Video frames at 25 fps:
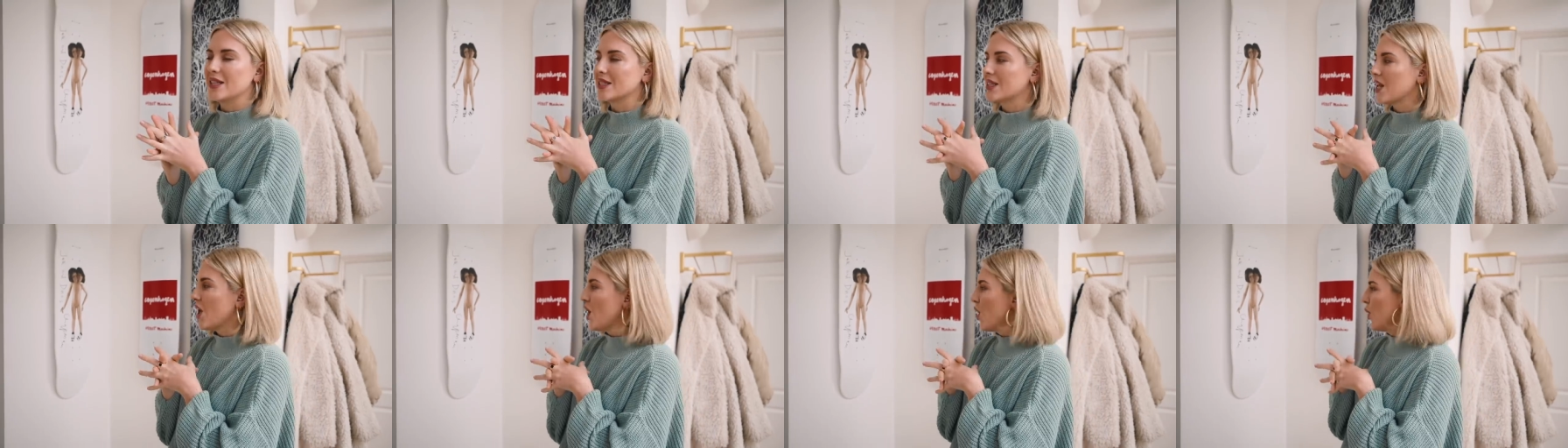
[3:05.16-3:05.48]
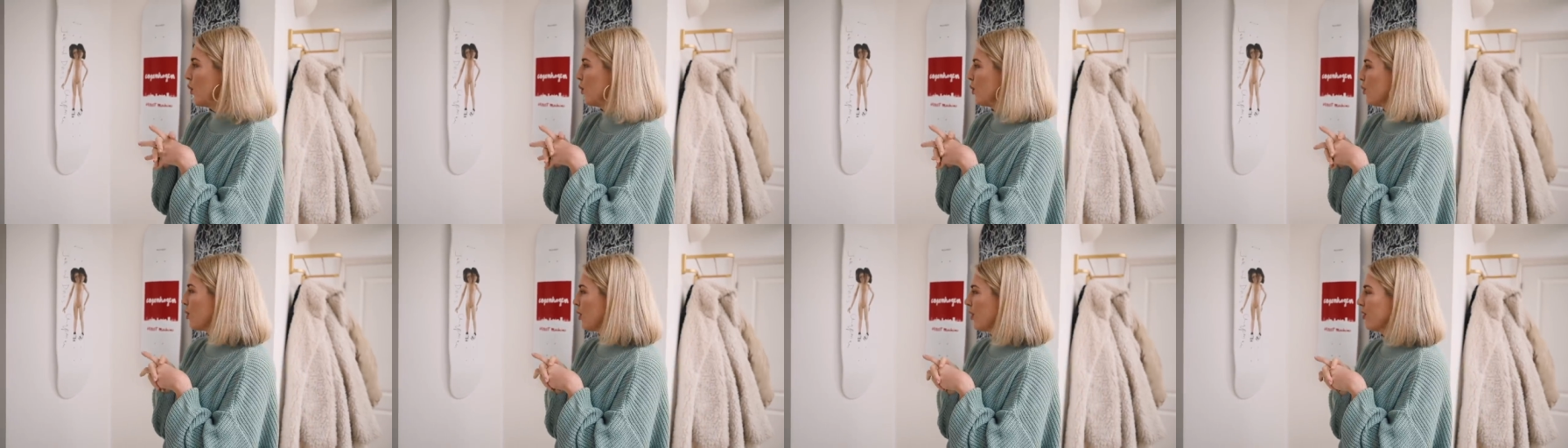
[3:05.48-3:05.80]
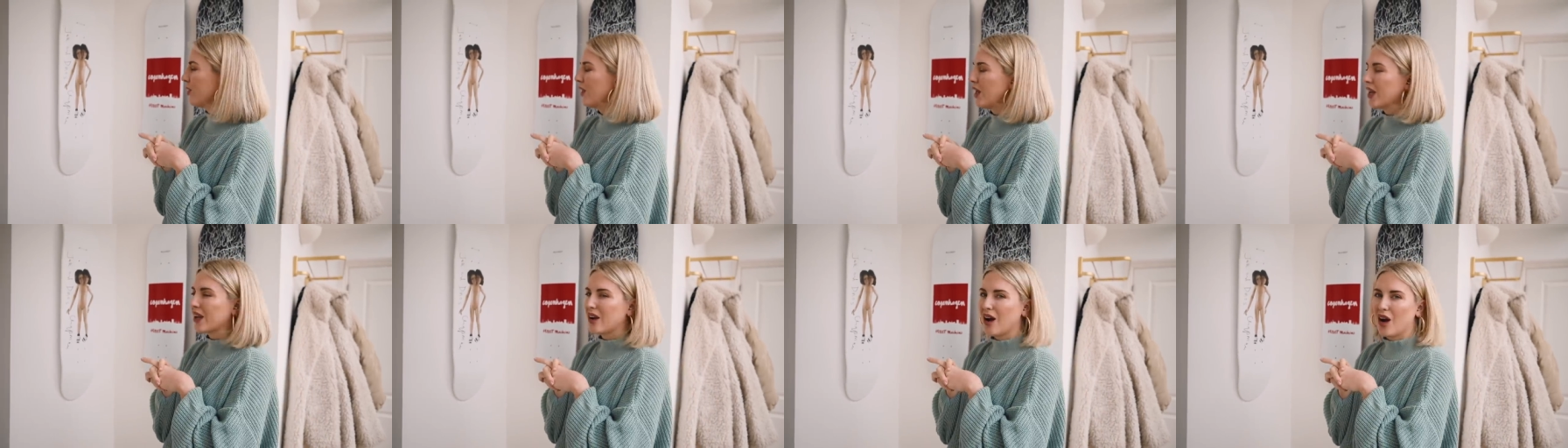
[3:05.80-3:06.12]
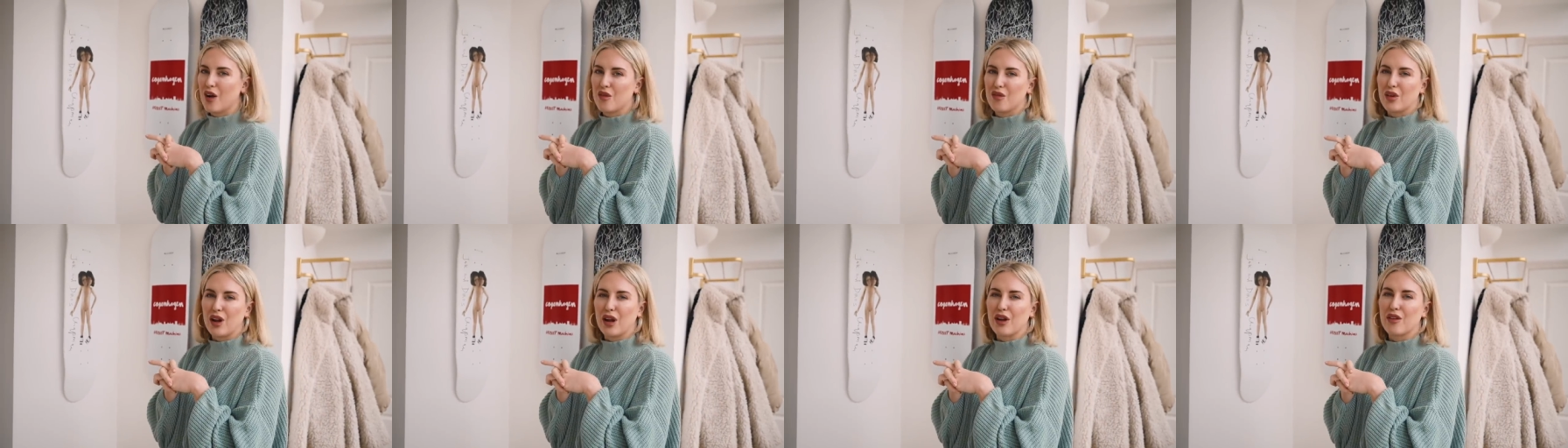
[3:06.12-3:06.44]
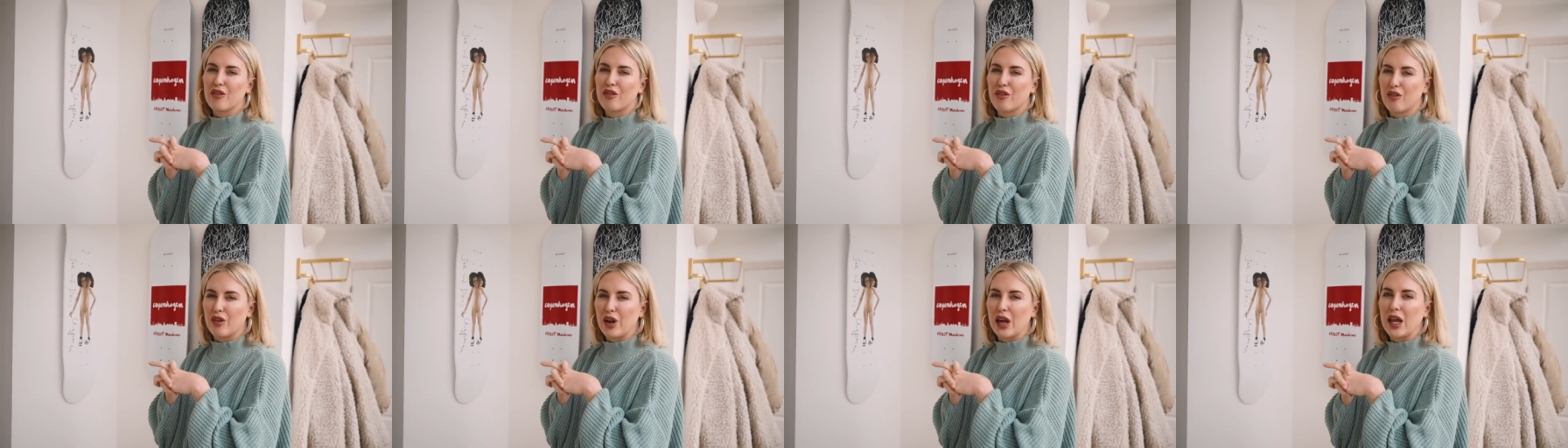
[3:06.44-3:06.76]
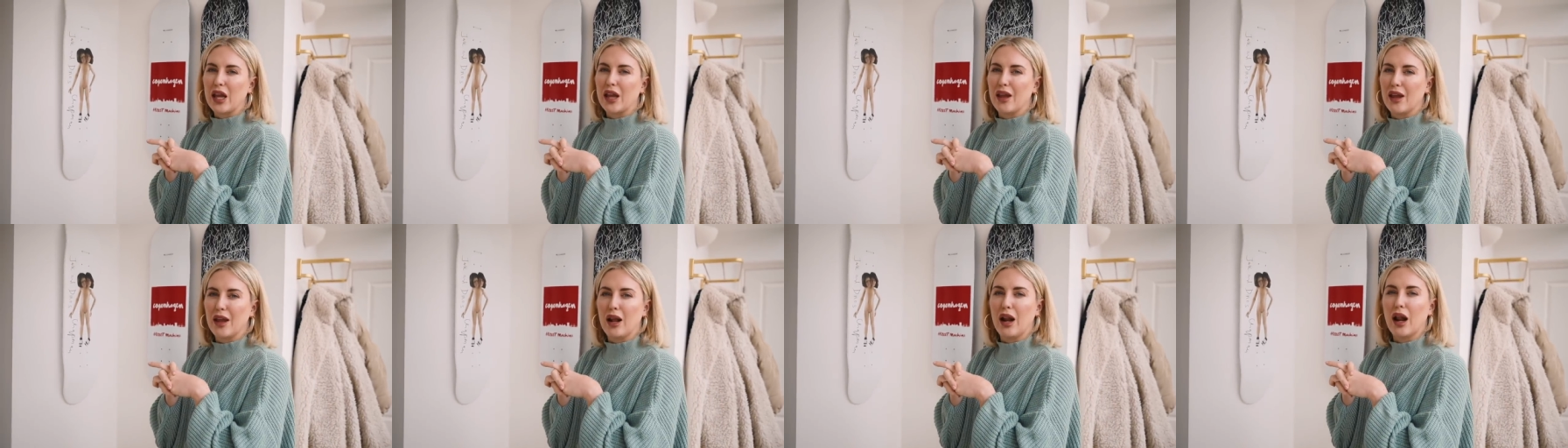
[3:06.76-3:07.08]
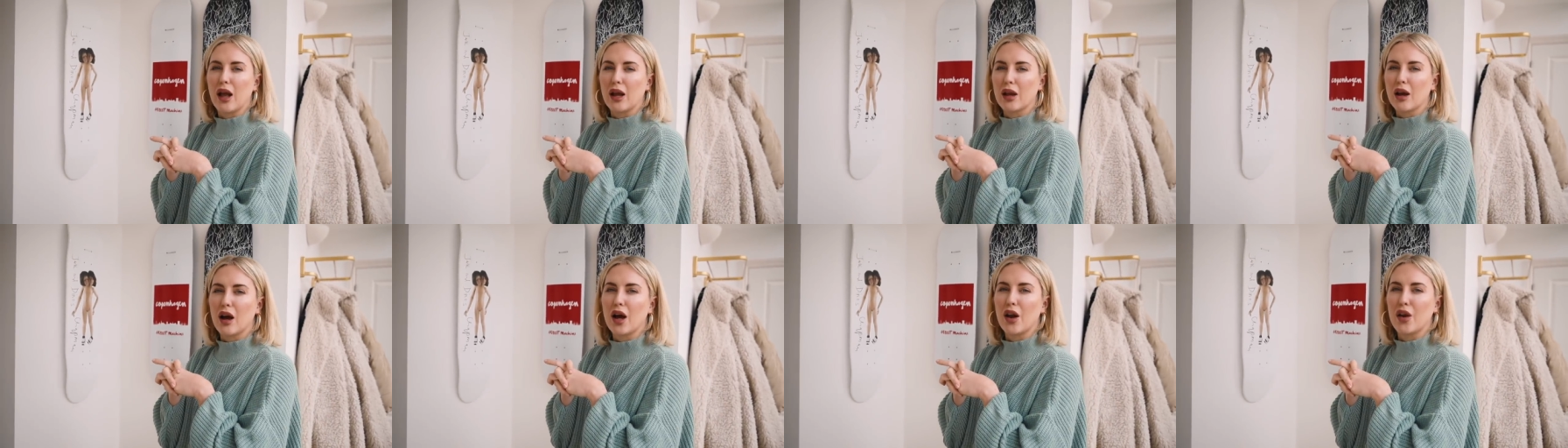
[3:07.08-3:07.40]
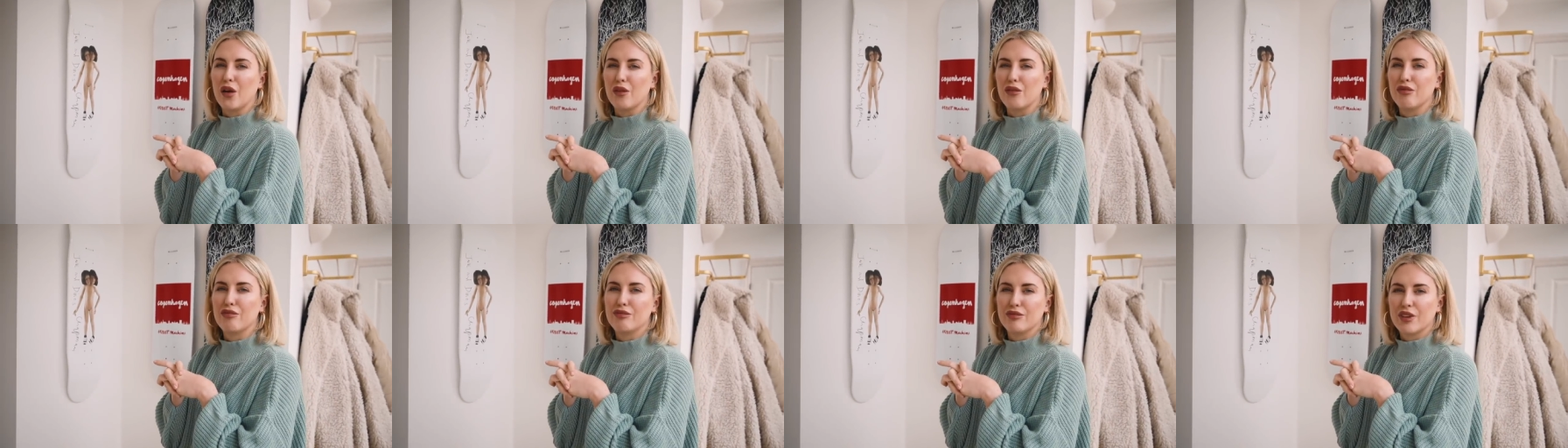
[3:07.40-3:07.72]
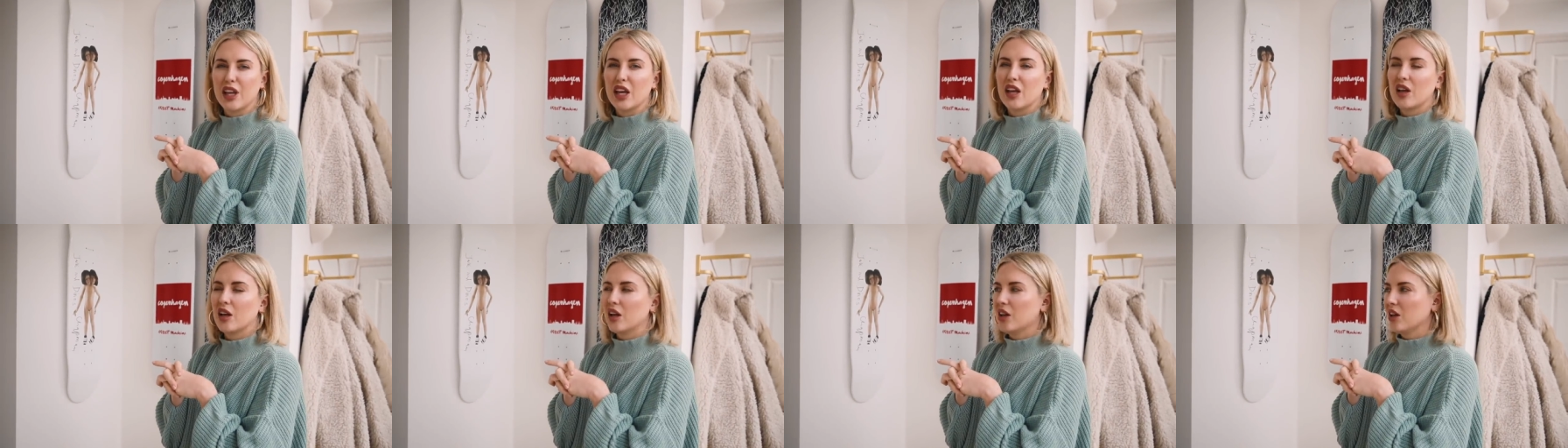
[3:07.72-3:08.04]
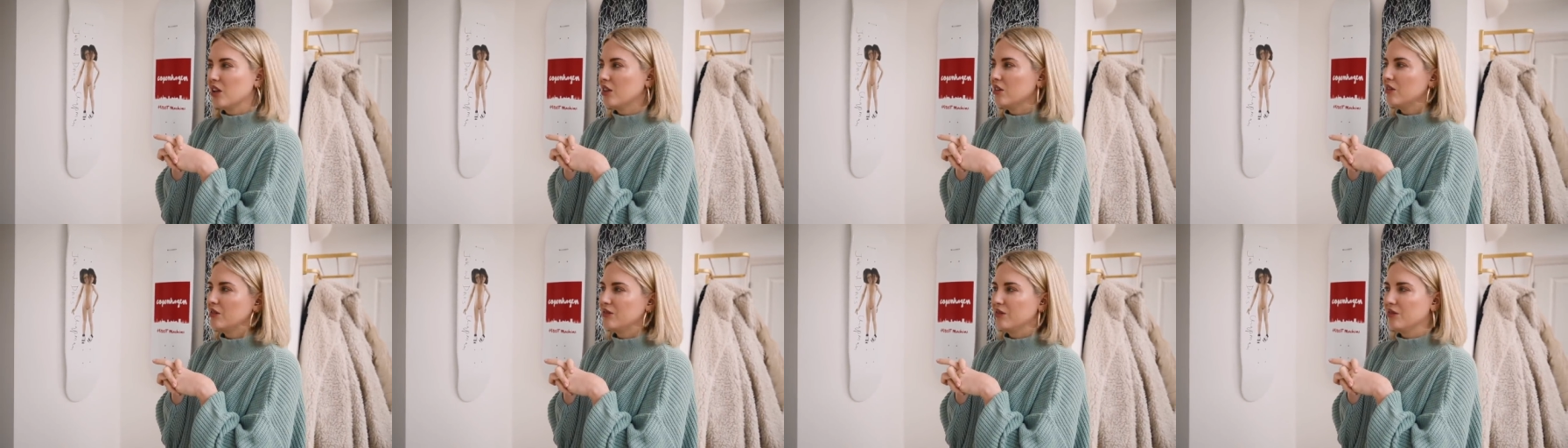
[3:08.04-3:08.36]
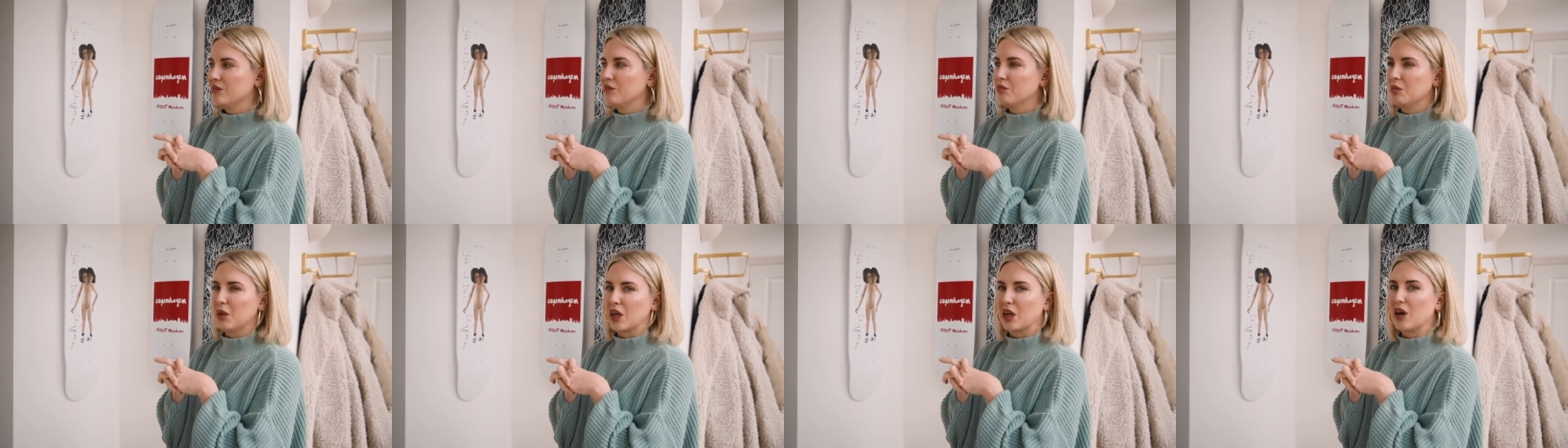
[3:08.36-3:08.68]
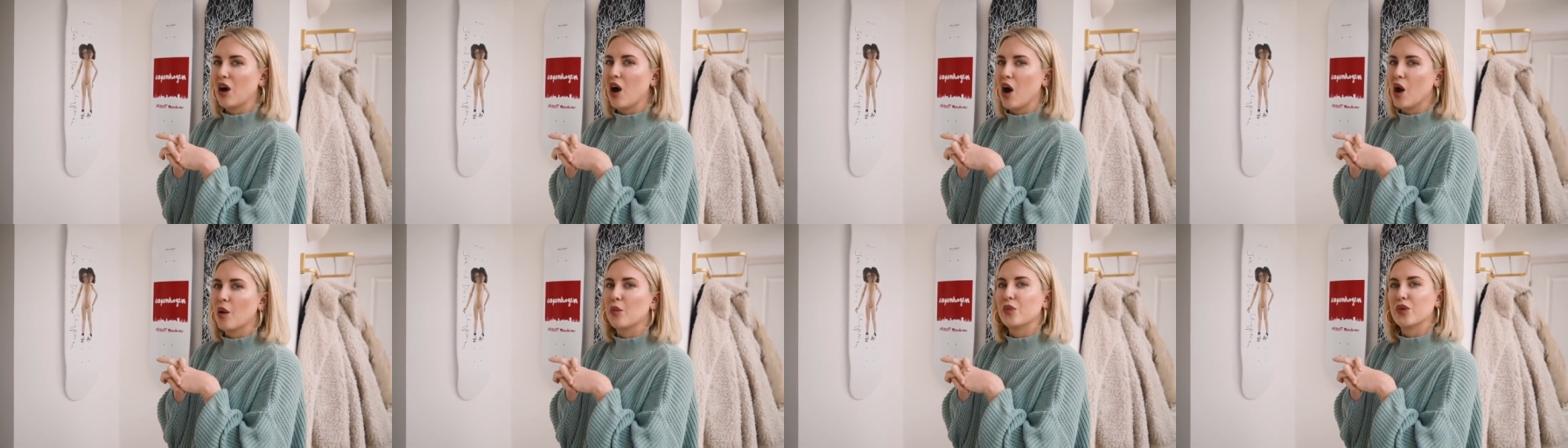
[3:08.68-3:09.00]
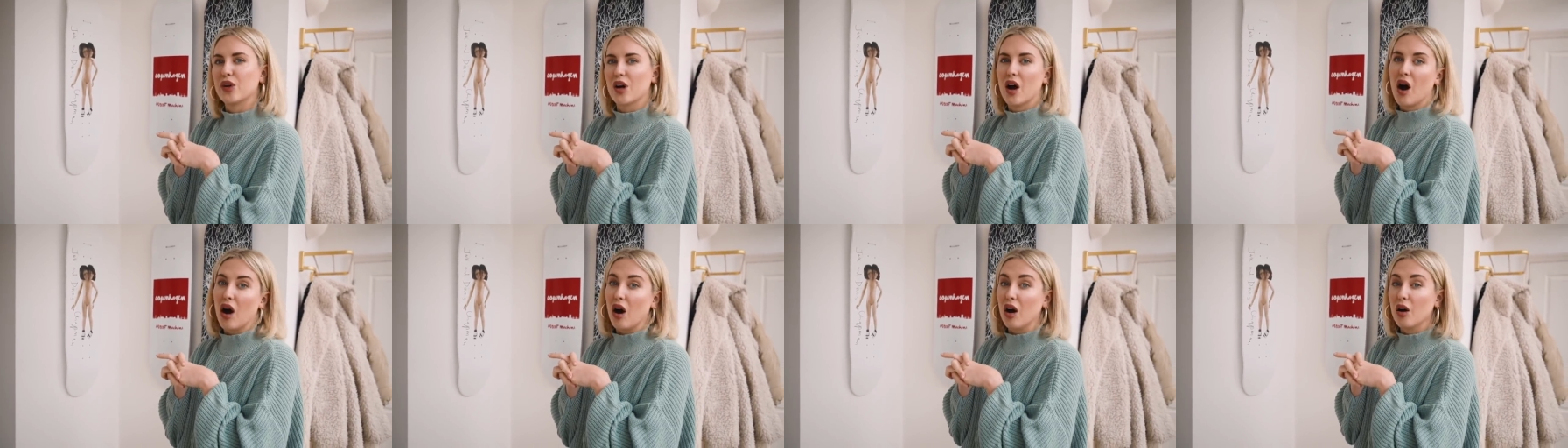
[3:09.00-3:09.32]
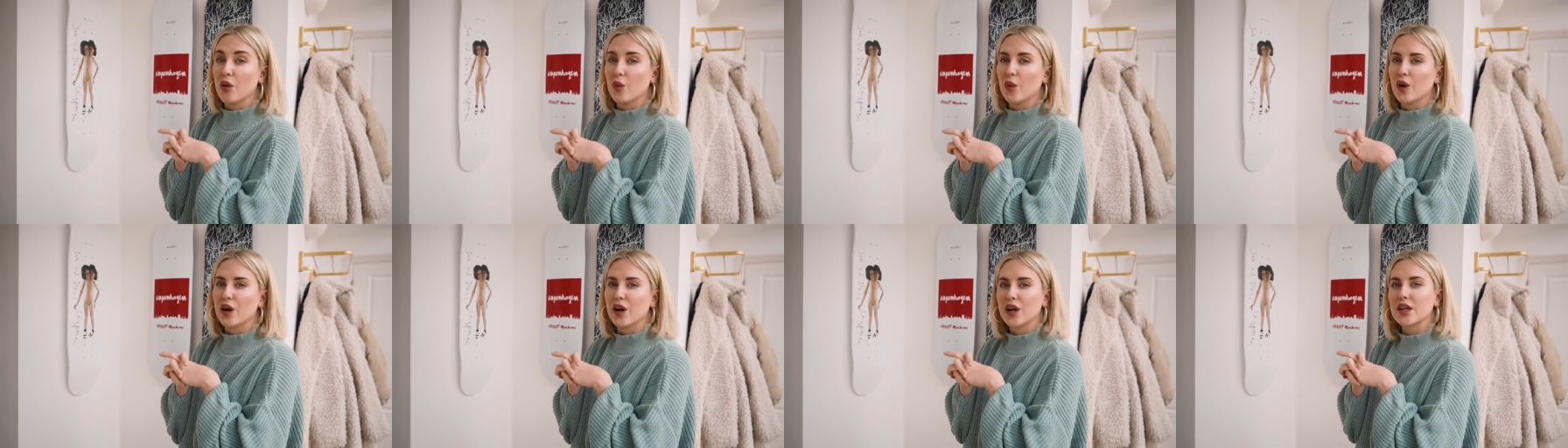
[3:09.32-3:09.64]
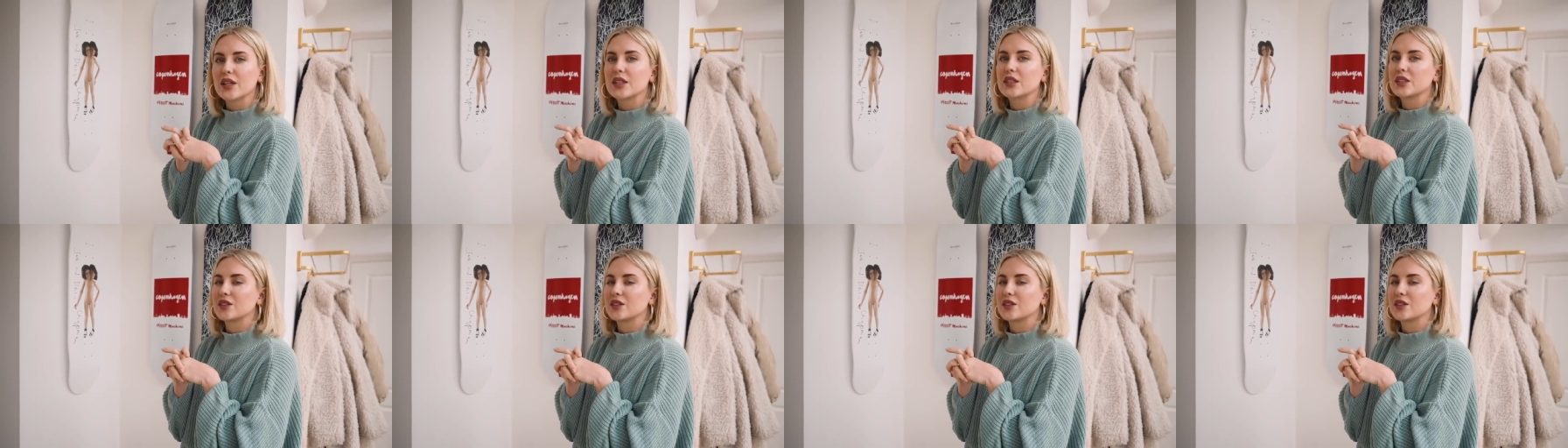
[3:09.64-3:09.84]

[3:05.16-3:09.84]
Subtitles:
is we're both like kind of like freaky, like kind of macabre artwork.